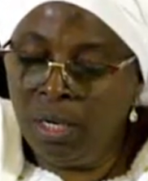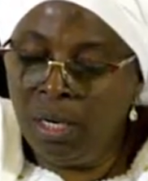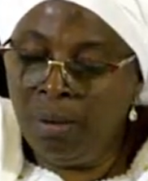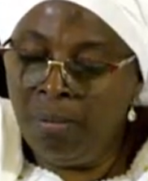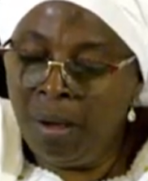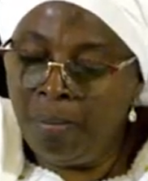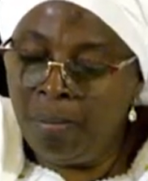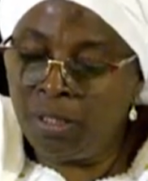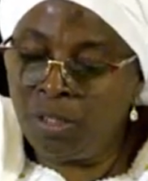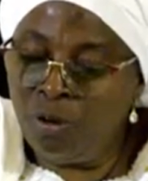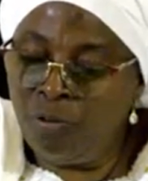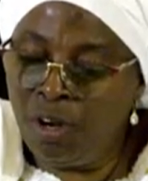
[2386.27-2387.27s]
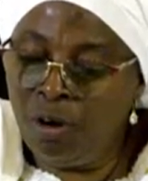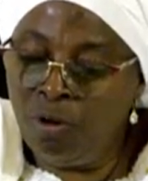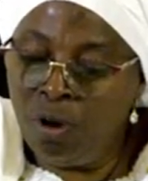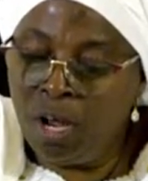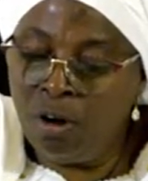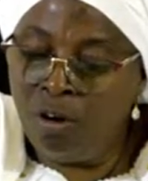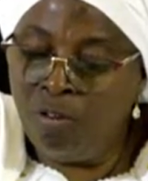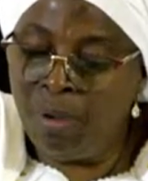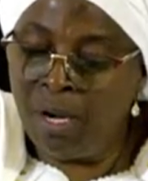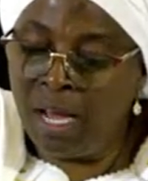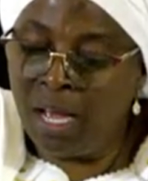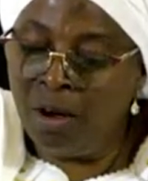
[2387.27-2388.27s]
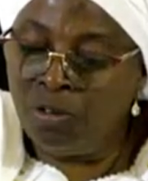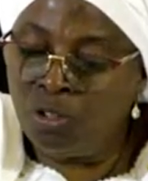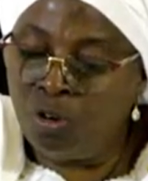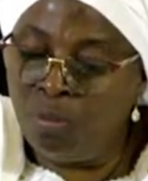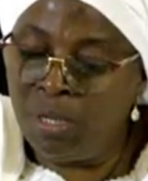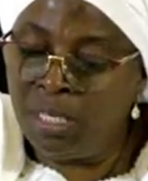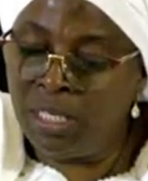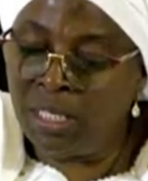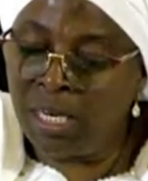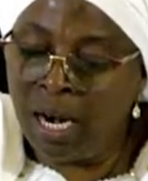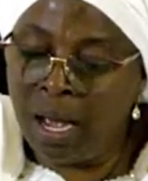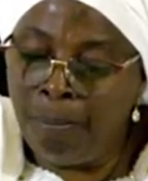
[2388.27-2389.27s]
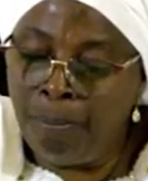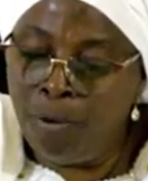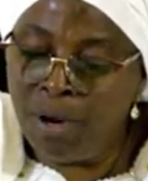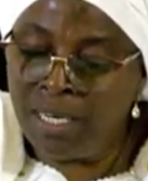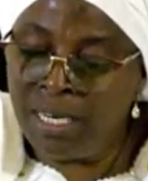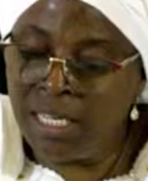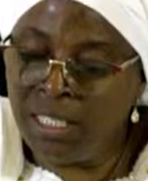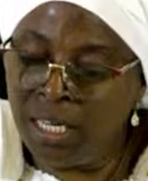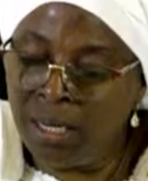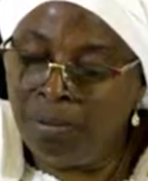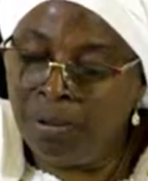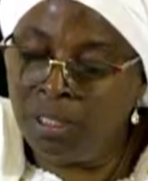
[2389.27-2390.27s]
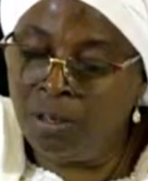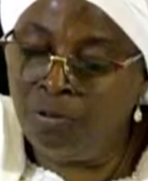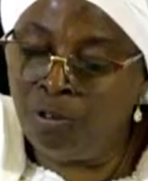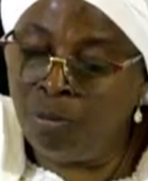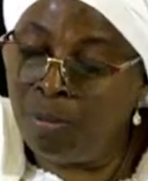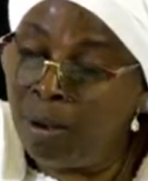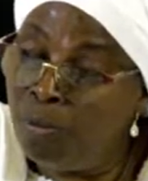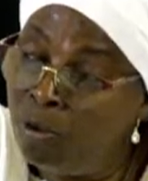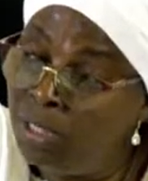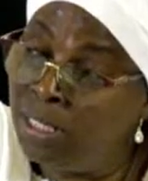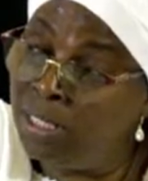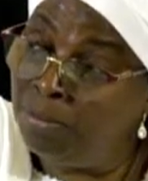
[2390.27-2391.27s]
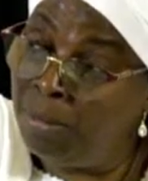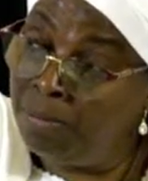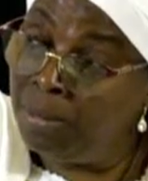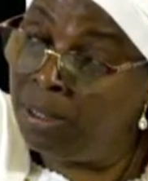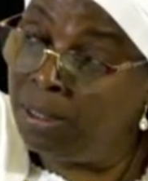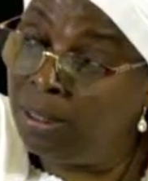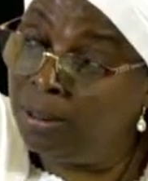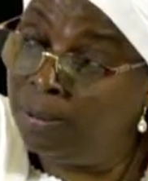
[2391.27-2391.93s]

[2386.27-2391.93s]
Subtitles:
The members of a local government accounts committee shall appoint a chairperson from amongst its members.